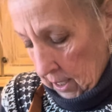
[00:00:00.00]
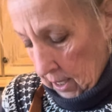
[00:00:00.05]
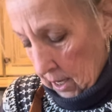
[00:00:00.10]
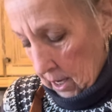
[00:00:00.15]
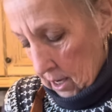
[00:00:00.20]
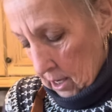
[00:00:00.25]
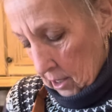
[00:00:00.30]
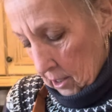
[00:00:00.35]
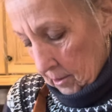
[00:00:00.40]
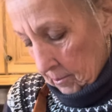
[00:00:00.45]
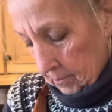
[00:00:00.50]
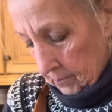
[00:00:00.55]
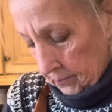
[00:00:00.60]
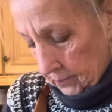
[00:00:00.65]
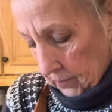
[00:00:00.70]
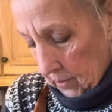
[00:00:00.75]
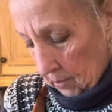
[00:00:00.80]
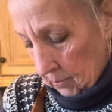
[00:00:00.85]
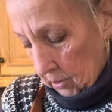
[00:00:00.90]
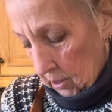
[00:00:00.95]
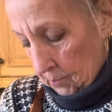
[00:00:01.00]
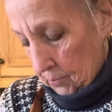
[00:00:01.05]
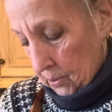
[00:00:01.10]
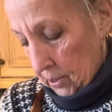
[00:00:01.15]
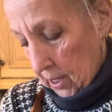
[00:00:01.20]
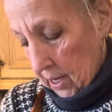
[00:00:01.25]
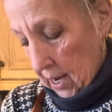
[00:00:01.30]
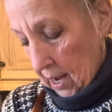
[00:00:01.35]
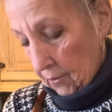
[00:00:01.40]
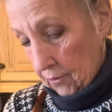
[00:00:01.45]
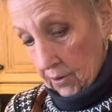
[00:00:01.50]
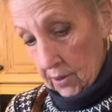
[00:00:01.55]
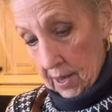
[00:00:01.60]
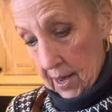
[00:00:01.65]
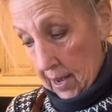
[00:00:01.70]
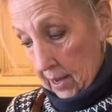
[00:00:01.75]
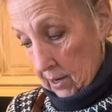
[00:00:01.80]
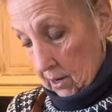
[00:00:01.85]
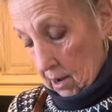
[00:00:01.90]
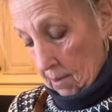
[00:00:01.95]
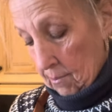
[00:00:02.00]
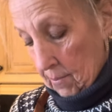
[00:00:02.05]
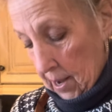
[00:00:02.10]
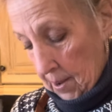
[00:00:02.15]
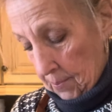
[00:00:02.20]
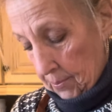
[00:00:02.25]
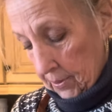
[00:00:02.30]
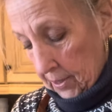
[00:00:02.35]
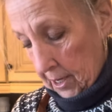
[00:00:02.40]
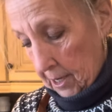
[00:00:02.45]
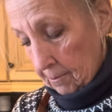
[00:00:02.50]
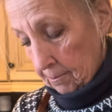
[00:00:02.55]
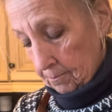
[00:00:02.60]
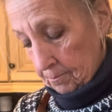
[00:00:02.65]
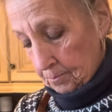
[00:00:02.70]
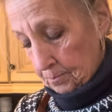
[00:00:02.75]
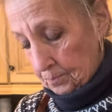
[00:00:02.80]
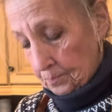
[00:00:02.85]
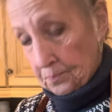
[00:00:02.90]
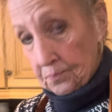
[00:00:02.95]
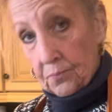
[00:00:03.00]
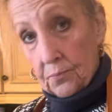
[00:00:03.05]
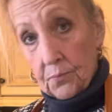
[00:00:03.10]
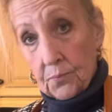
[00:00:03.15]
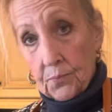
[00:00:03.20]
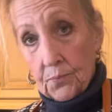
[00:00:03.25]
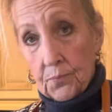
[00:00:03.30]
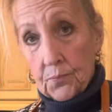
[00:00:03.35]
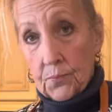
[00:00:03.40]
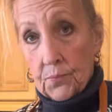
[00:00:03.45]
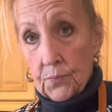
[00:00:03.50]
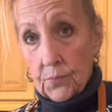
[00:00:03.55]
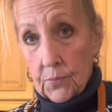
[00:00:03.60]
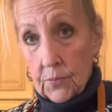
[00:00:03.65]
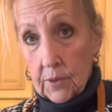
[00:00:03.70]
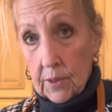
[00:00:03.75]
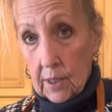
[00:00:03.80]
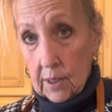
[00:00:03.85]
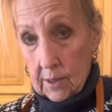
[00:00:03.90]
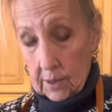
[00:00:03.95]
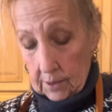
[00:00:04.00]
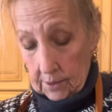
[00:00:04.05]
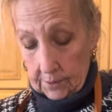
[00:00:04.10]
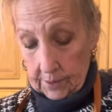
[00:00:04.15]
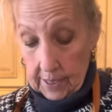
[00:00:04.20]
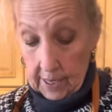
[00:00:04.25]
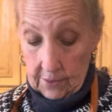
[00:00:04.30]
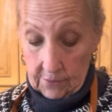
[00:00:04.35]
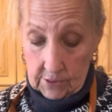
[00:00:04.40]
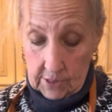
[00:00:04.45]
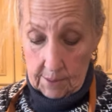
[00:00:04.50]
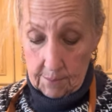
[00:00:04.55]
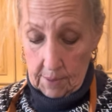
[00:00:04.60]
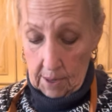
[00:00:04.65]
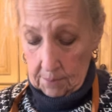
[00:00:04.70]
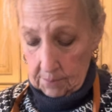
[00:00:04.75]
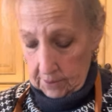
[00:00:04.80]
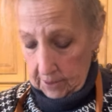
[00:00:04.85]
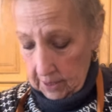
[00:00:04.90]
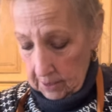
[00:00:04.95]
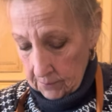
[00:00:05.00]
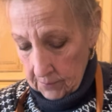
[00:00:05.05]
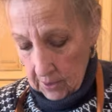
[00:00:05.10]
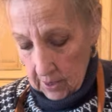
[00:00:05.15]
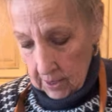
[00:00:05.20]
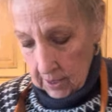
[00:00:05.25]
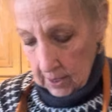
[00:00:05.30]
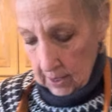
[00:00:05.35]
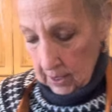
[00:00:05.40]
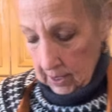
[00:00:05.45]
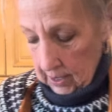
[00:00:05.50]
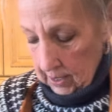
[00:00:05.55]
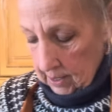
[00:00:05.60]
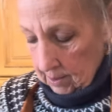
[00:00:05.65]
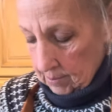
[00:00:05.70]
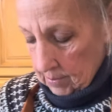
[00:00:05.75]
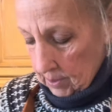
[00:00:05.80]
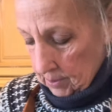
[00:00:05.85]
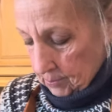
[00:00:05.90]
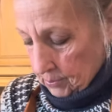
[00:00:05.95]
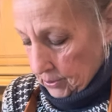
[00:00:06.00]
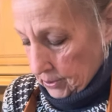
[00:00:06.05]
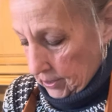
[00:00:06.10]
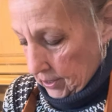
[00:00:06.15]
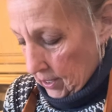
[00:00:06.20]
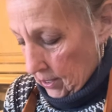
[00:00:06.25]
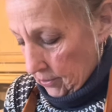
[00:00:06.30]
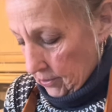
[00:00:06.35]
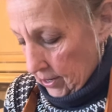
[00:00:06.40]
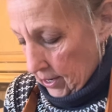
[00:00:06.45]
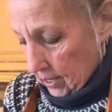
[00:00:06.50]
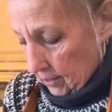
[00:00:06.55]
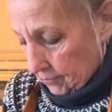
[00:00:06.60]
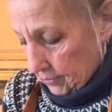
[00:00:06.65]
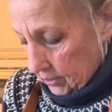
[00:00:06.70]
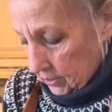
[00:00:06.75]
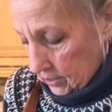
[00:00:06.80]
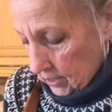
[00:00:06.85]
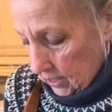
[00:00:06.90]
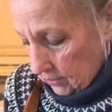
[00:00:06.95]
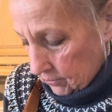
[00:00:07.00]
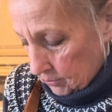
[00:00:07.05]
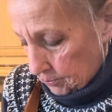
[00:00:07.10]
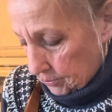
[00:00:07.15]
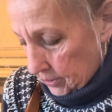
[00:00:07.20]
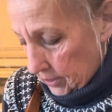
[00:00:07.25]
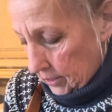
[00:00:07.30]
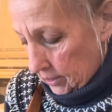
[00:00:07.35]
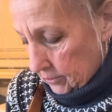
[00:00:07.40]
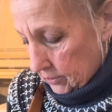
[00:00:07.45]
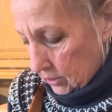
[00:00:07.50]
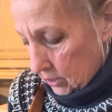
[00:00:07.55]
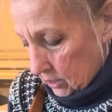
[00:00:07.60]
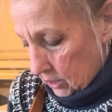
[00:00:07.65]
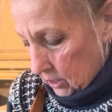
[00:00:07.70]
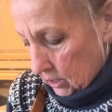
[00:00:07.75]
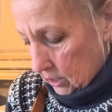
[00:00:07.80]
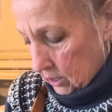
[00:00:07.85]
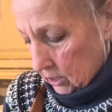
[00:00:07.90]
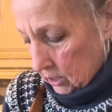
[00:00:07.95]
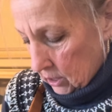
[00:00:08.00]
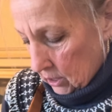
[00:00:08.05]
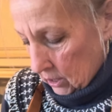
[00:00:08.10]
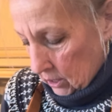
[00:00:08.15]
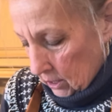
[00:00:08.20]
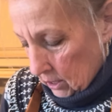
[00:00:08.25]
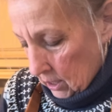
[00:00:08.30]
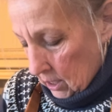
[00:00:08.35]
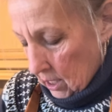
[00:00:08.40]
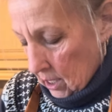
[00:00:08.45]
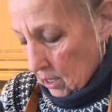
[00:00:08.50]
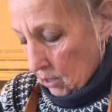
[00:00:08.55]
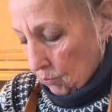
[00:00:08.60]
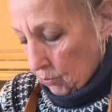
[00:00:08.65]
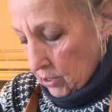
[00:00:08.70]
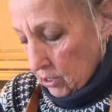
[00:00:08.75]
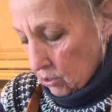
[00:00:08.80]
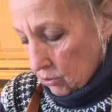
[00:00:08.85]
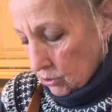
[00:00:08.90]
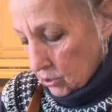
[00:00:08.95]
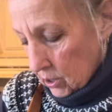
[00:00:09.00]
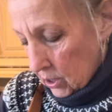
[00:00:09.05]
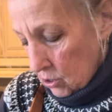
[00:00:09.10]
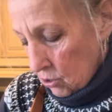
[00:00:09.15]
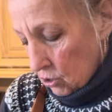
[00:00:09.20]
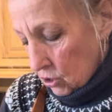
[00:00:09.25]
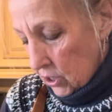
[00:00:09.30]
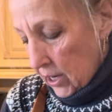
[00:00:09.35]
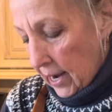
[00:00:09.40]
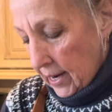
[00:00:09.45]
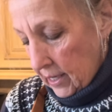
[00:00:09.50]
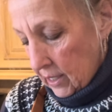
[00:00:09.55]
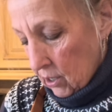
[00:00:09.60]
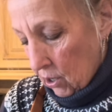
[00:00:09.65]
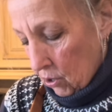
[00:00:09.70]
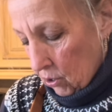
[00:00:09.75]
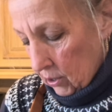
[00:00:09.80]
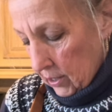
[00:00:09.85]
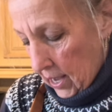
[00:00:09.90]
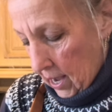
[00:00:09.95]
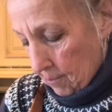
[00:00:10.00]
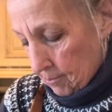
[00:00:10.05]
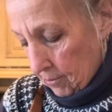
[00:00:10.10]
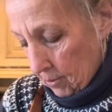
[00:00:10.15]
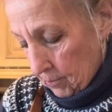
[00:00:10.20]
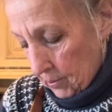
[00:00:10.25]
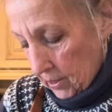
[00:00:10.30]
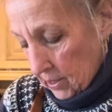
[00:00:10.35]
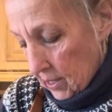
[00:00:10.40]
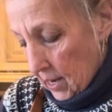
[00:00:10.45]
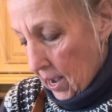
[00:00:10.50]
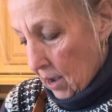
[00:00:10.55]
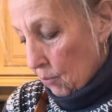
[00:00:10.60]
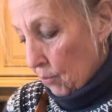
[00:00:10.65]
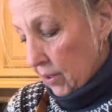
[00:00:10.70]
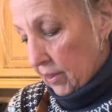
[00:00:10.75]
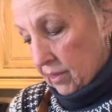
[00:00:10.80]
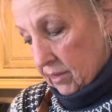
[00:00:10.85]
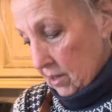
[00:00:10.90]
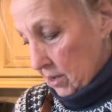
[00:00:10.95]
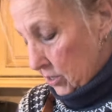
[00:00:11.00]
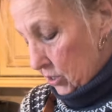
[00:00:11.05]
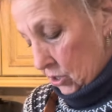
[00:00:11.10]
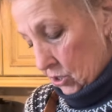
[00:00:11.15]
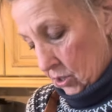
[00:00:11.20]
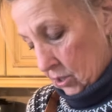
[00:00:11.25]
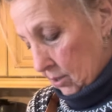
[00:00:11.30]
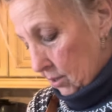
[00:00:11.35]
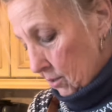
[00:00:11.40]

I'm going to put half of that on my plate. Okay, you see my plate. I'm going to put the other half on Dave's plate. Usually I eat a whole apple, but not with lunch.